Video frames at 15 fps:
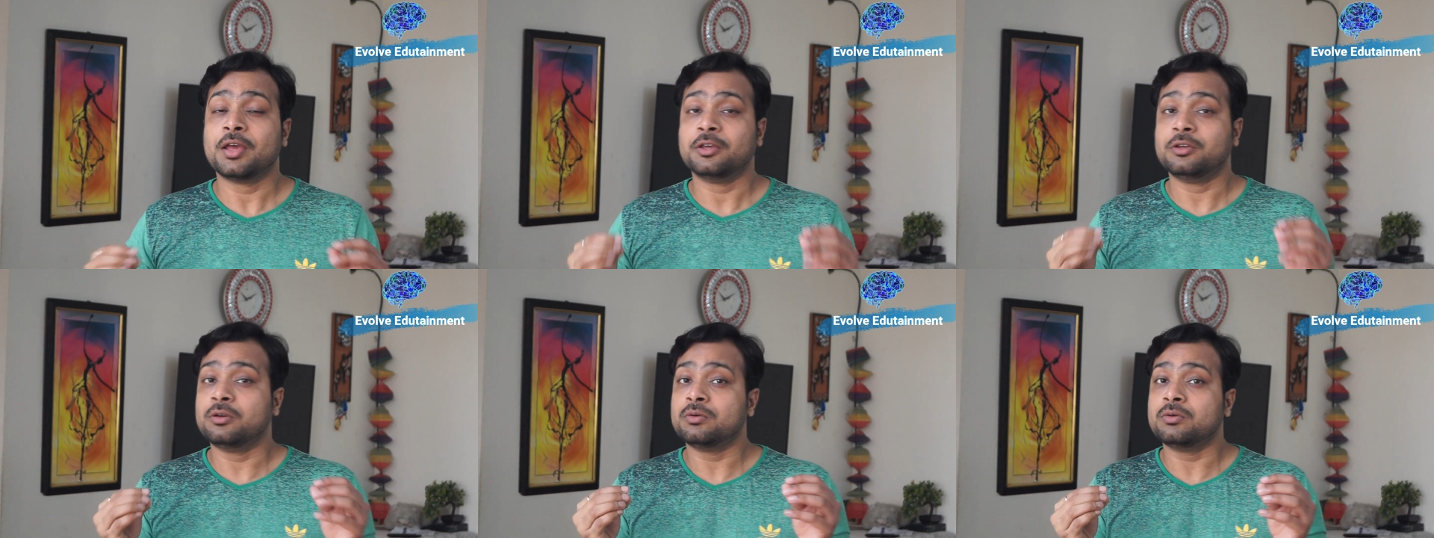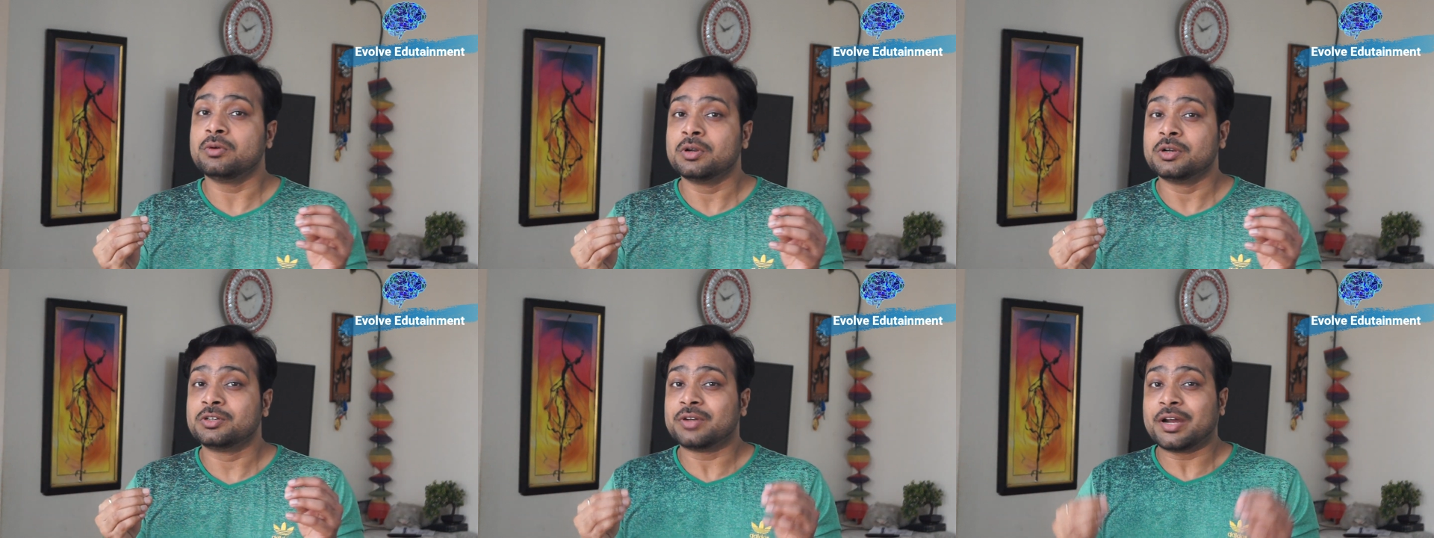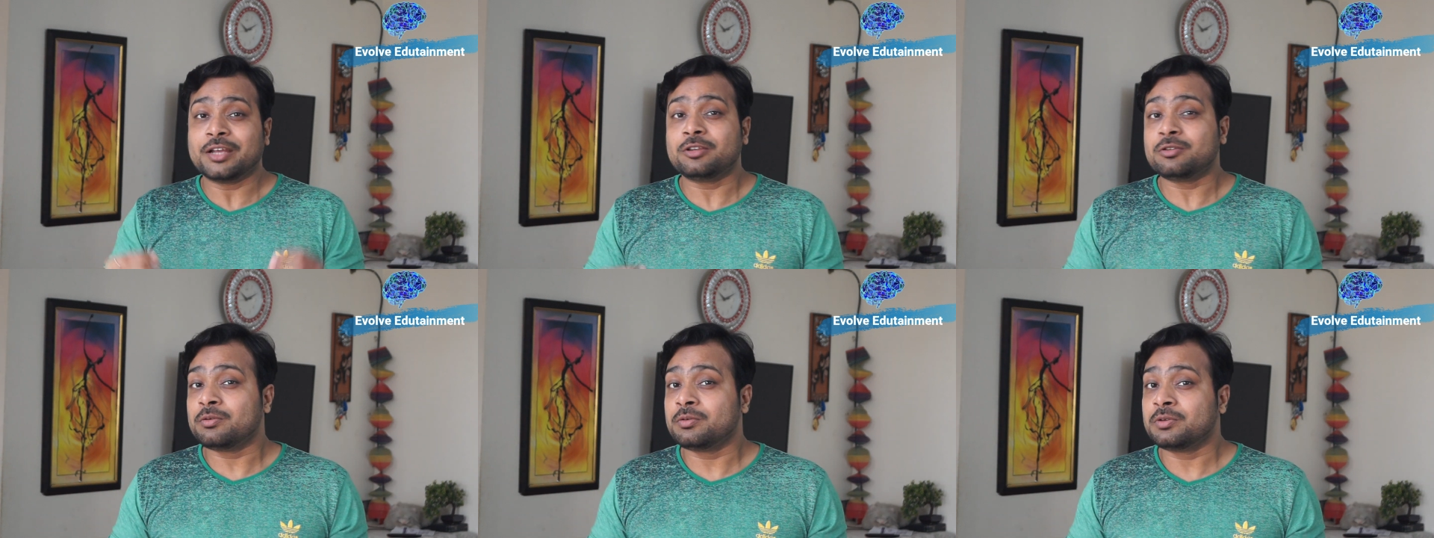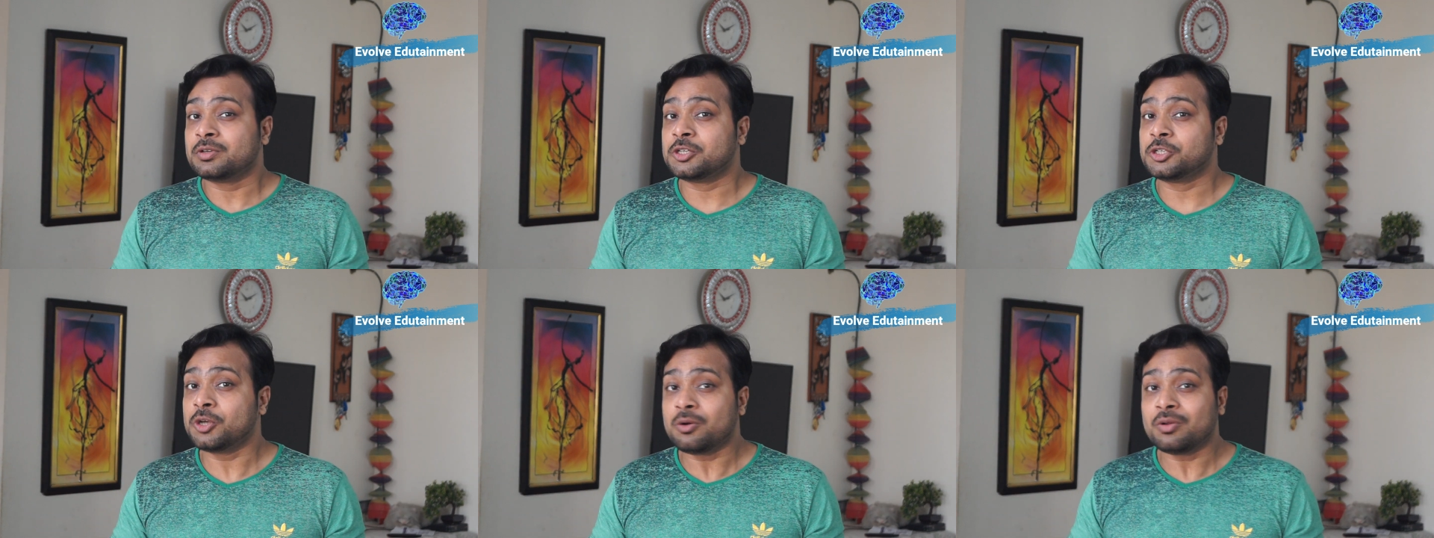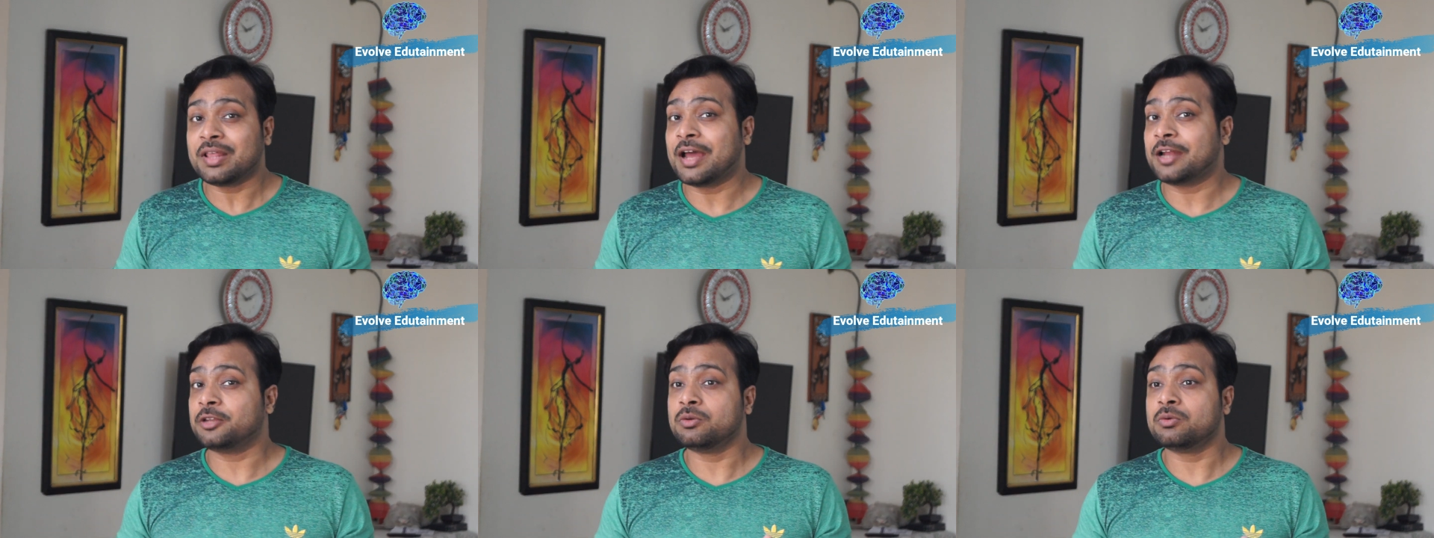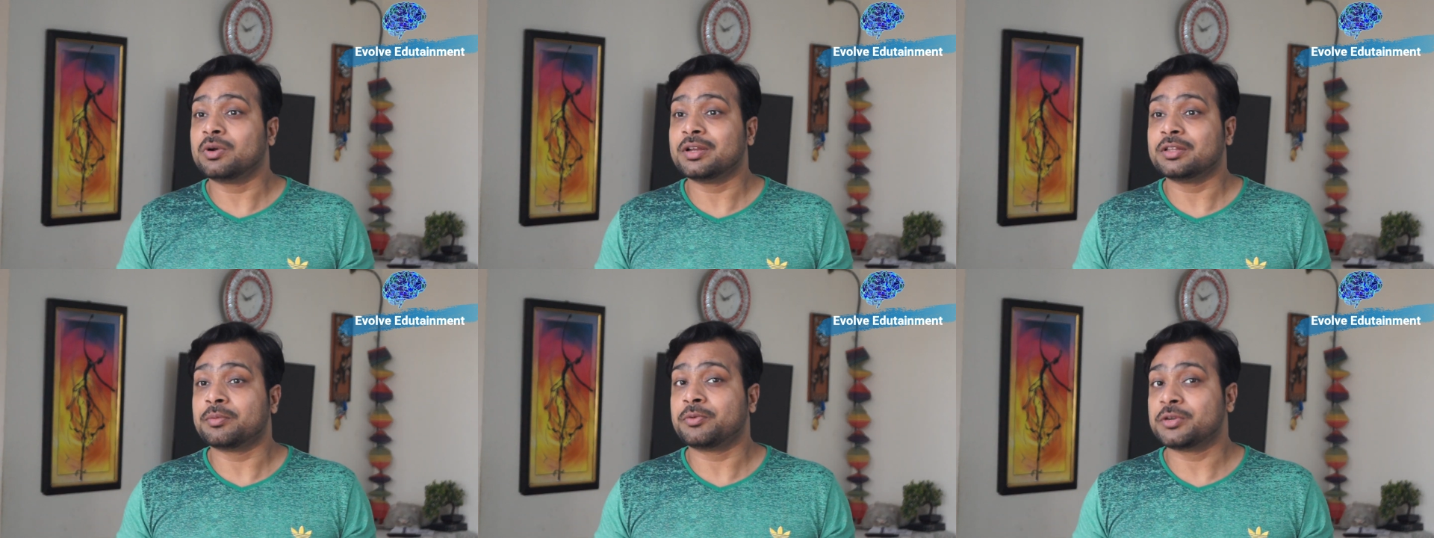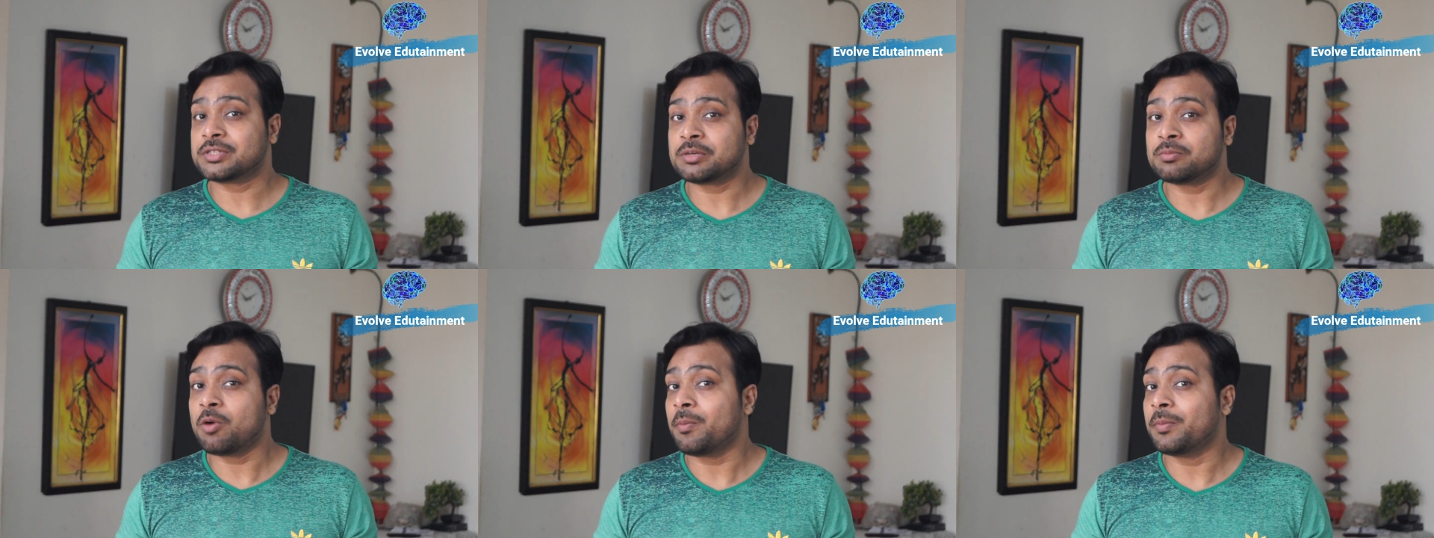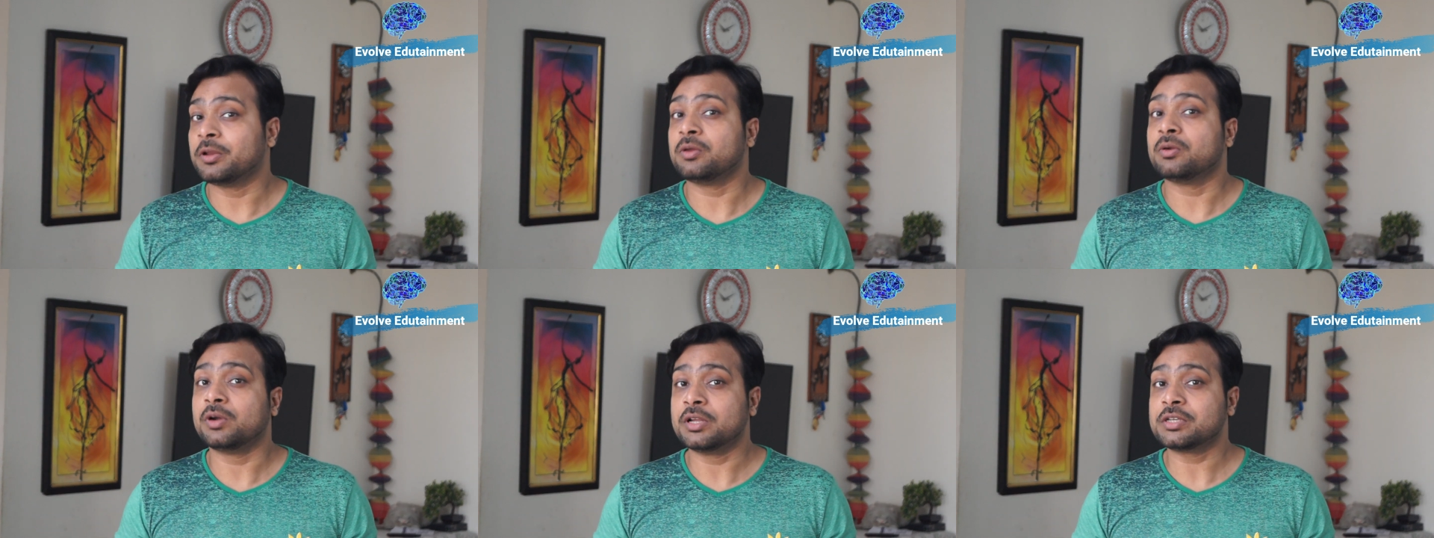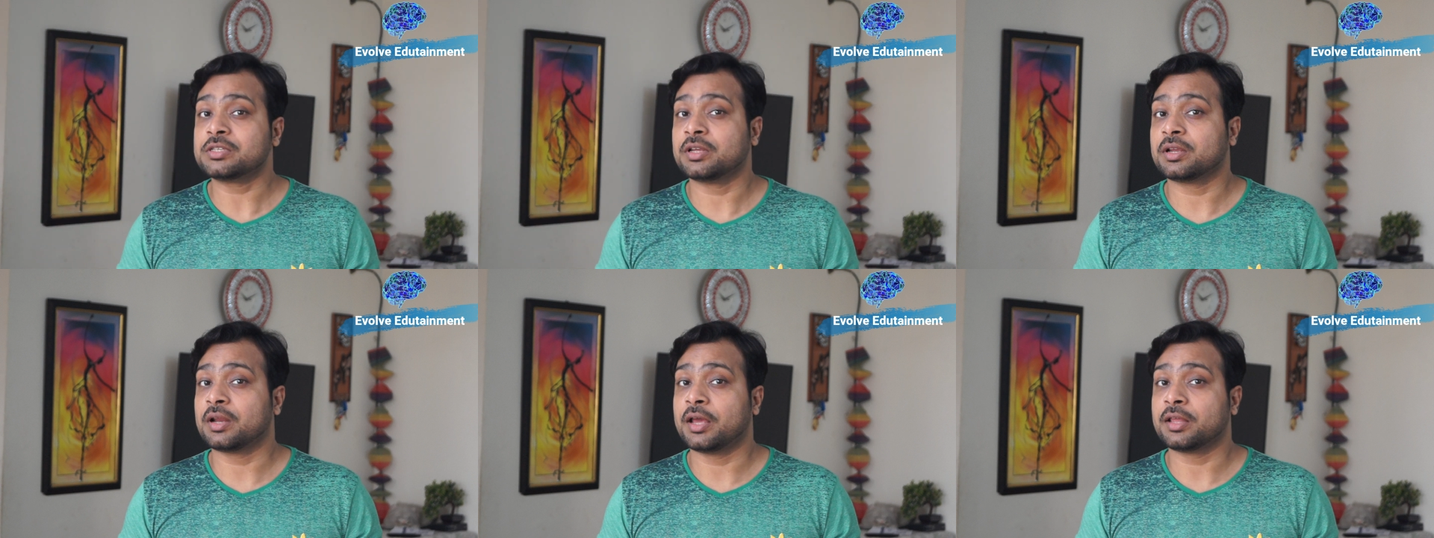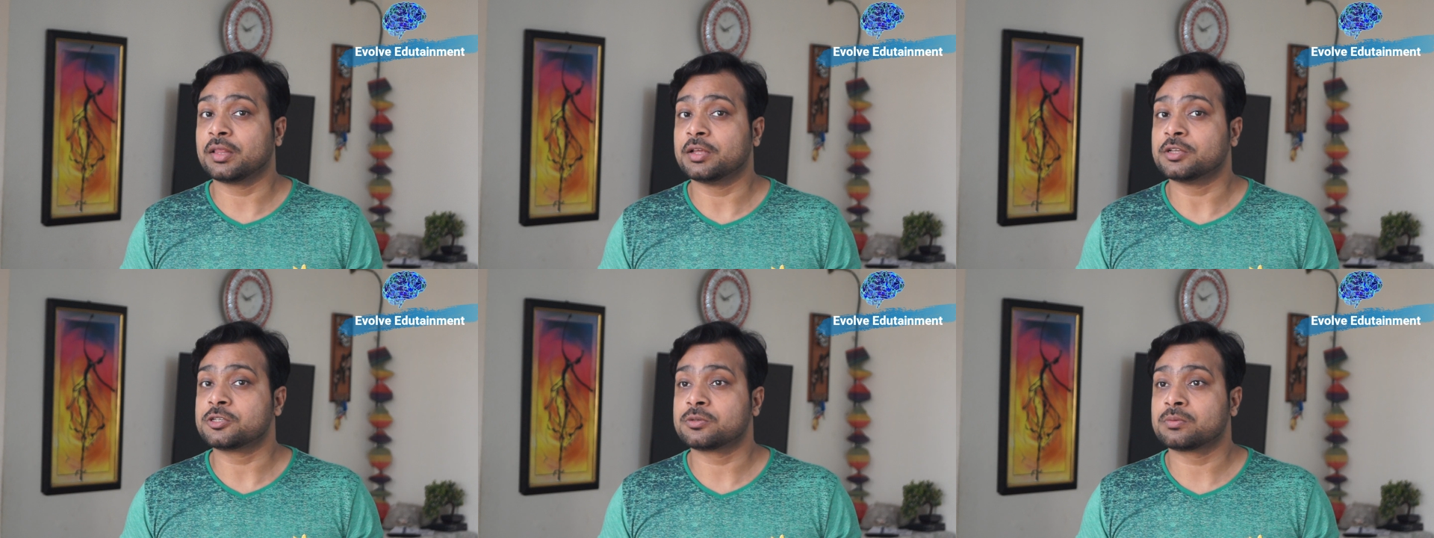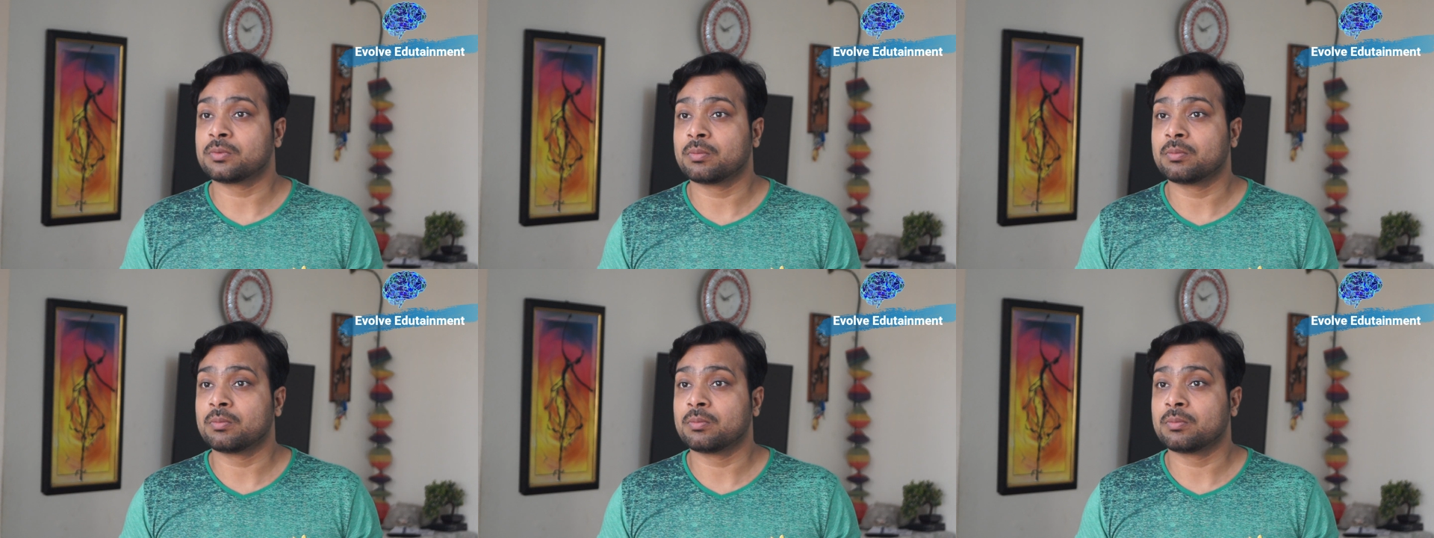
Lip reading: you try to show that you are in the present moment. You're listening like this.